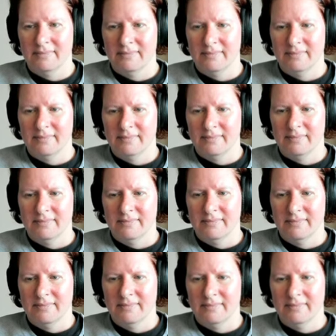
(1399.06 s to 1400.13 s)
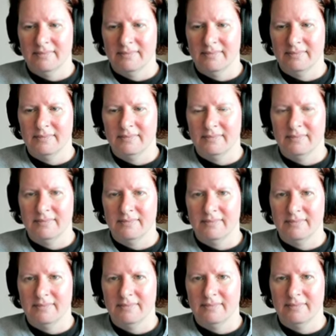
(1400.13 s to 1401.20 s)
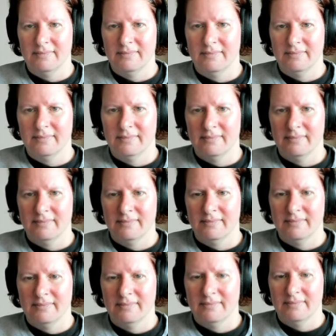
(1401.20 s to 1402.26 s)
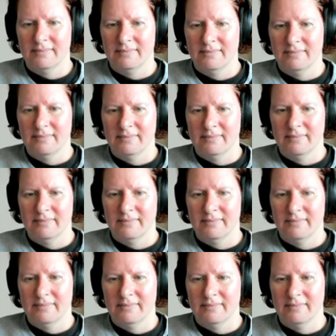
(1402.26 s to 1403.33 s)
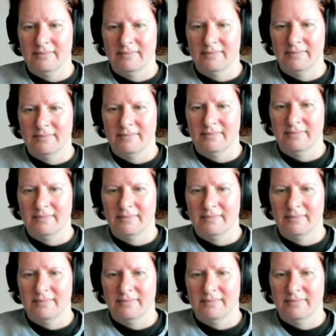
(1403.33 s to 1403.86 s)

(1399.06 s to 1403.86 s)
(not speaking)